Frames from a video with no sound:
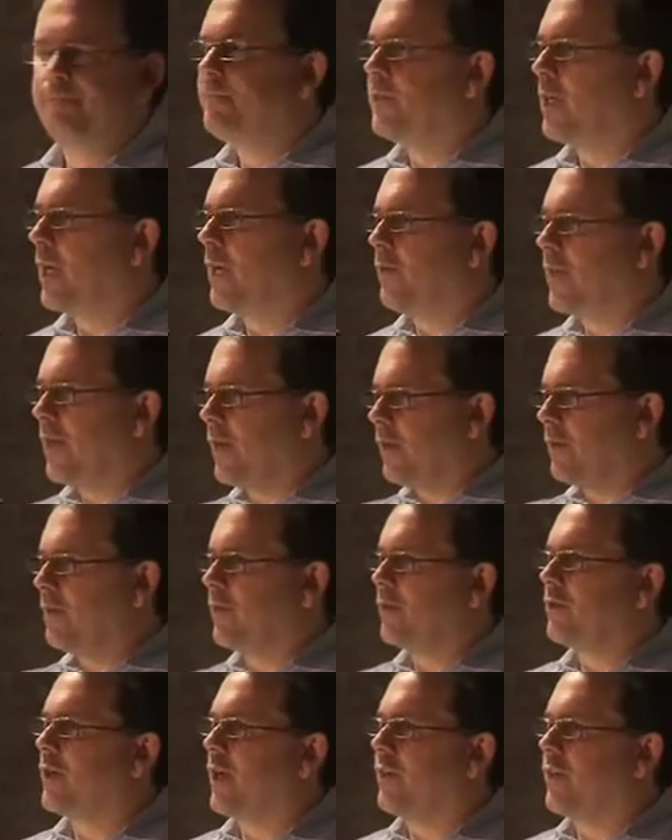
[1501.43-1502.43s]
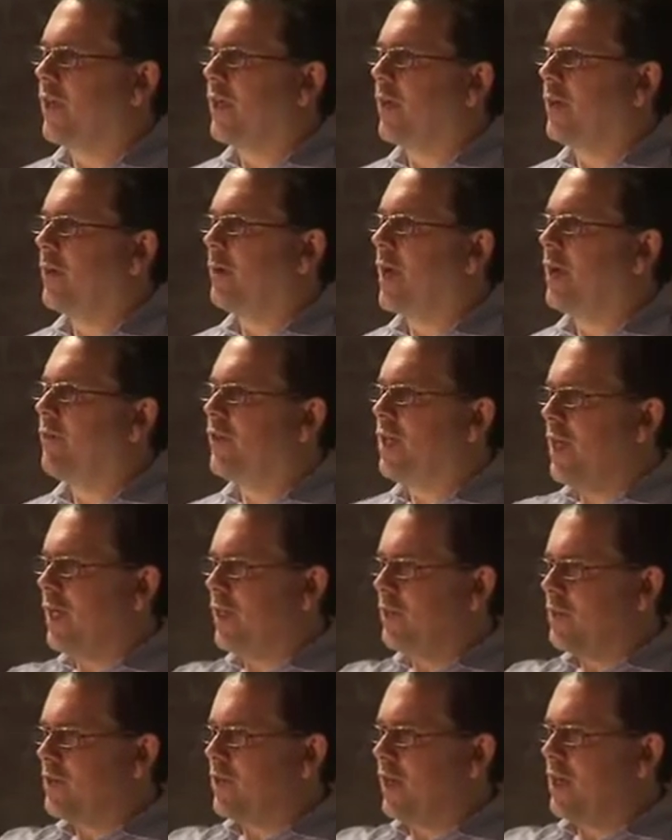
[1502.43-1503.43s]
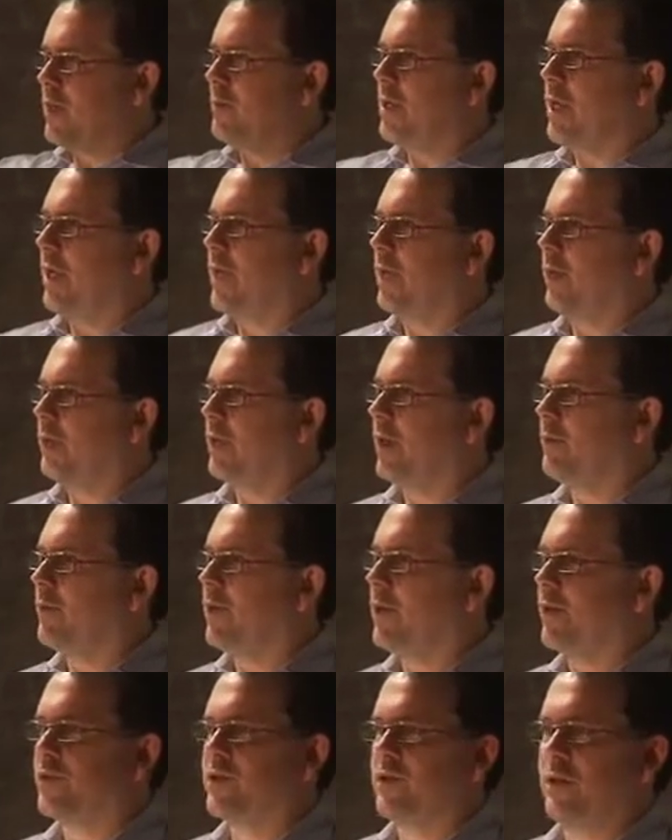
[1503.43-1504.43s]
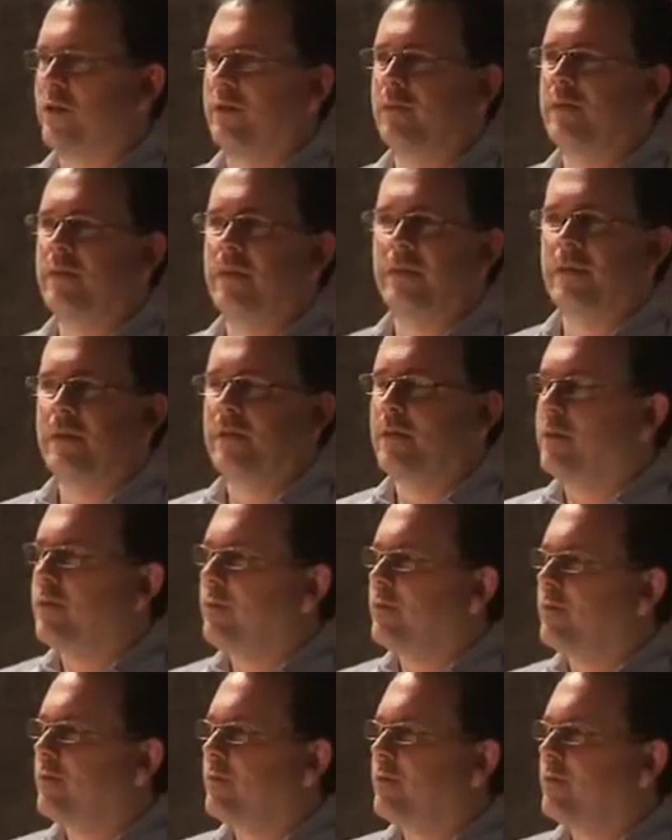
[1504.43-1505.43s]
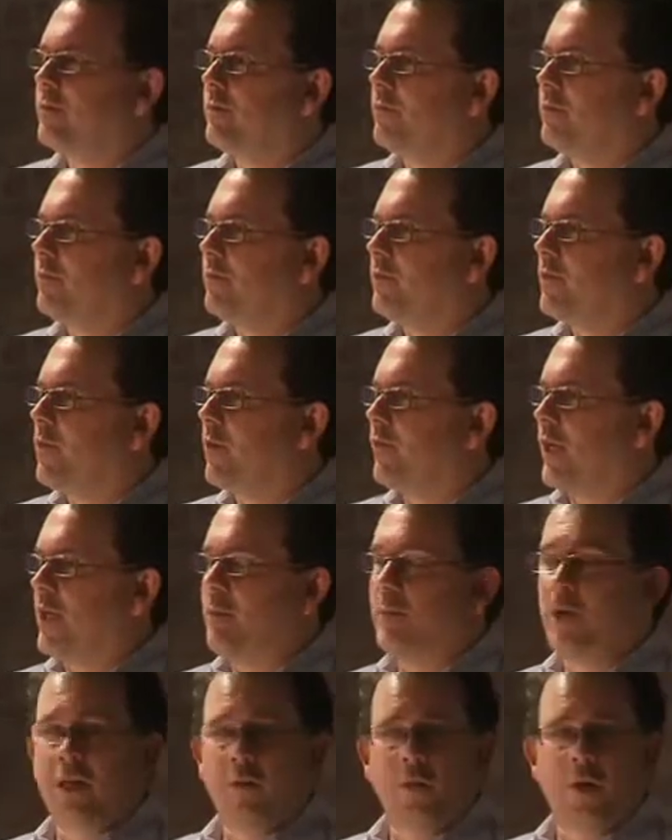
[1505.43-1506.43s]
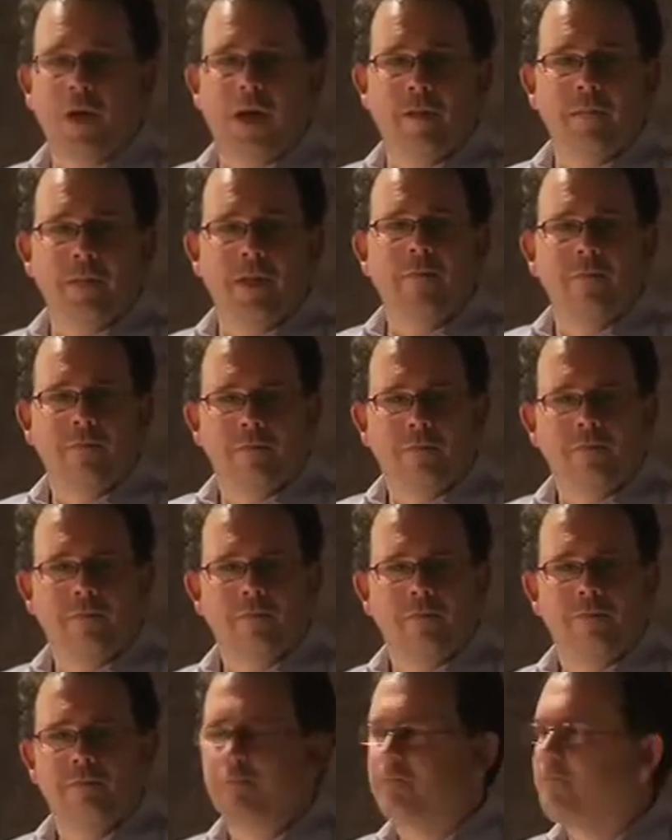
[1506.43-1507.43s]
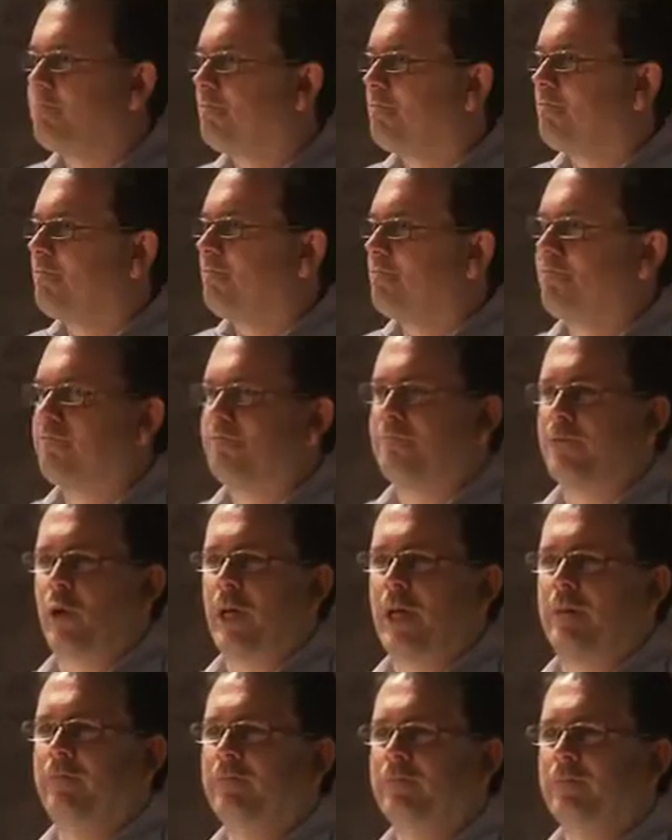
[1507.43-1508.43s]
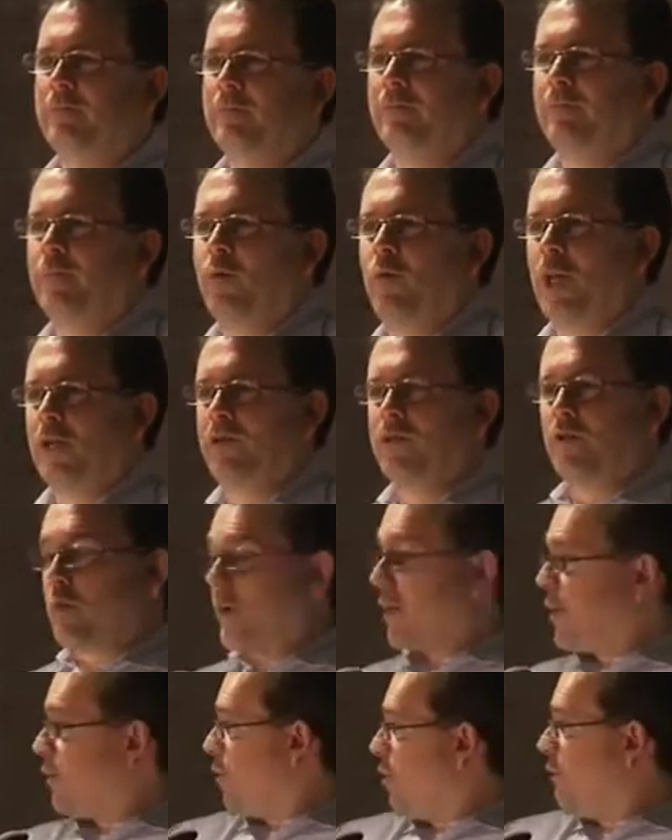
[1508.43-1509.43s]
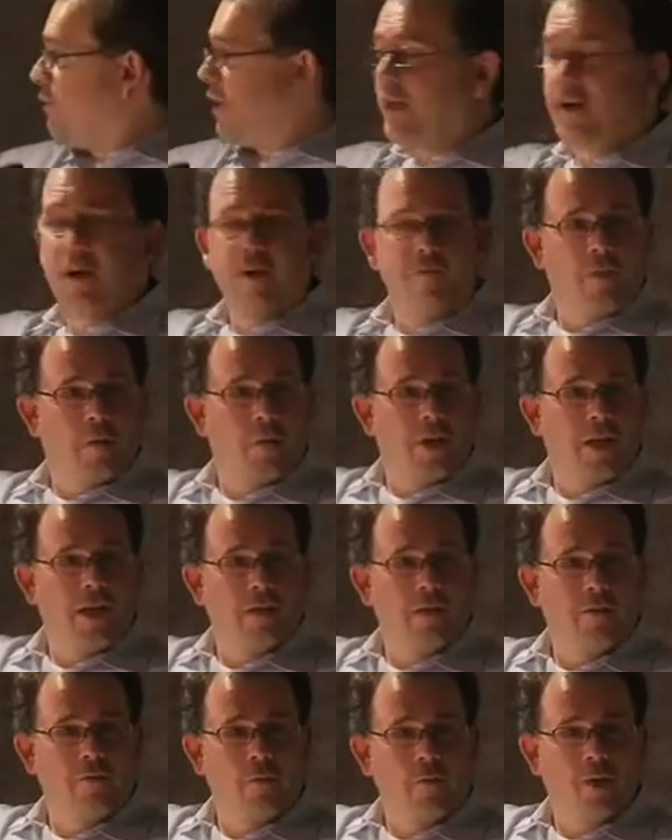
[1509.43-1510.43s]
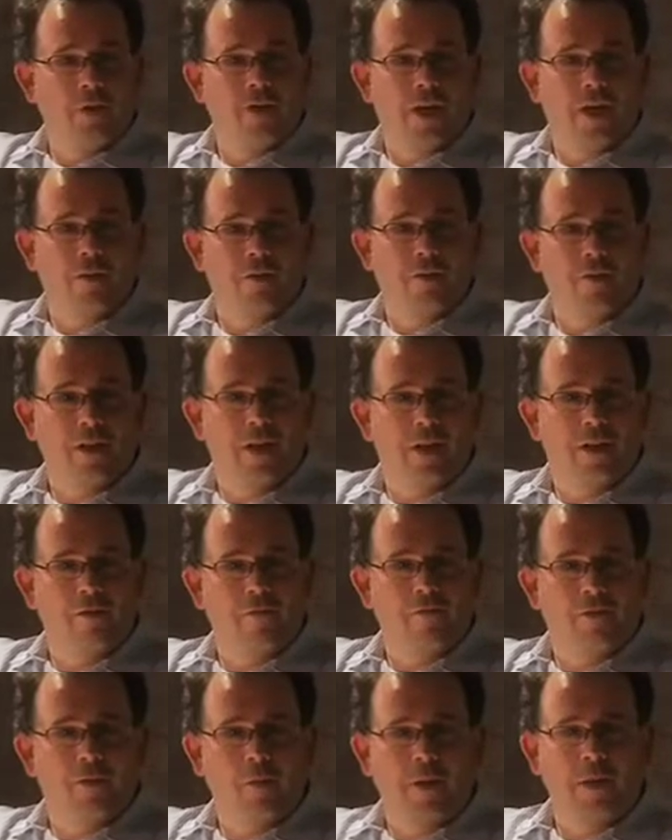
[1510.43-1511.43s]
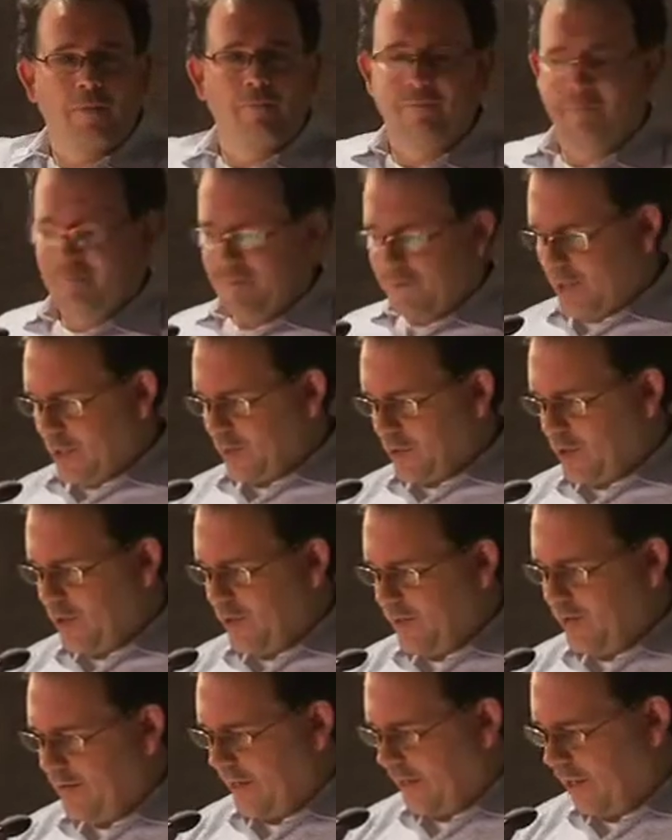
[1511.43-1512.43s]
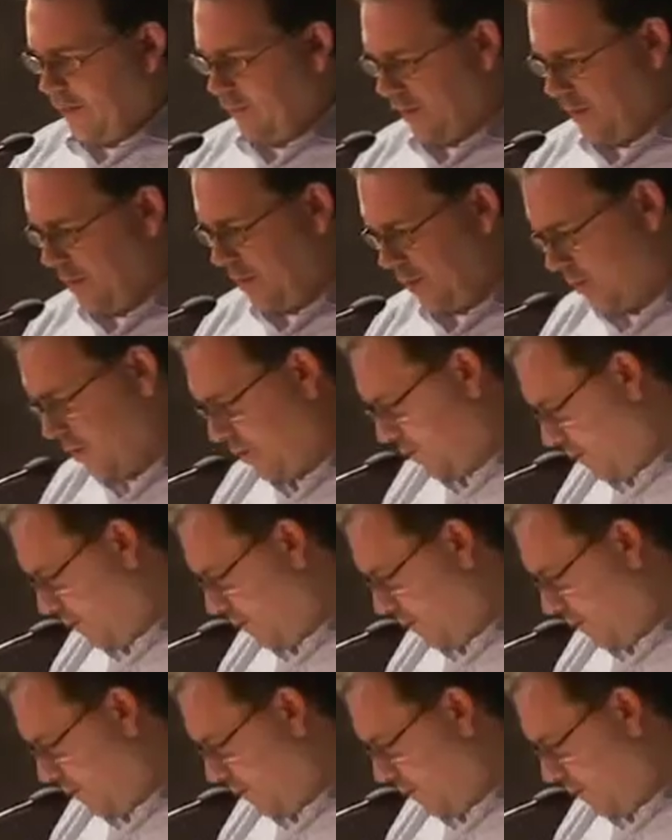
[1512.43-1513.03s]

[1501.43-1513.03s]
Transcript: And I think I have the end sign being held up there. So if anybody okay. Well, I'll just wander over there if you want to chat over there. Okay, sounds good. Thank you very much.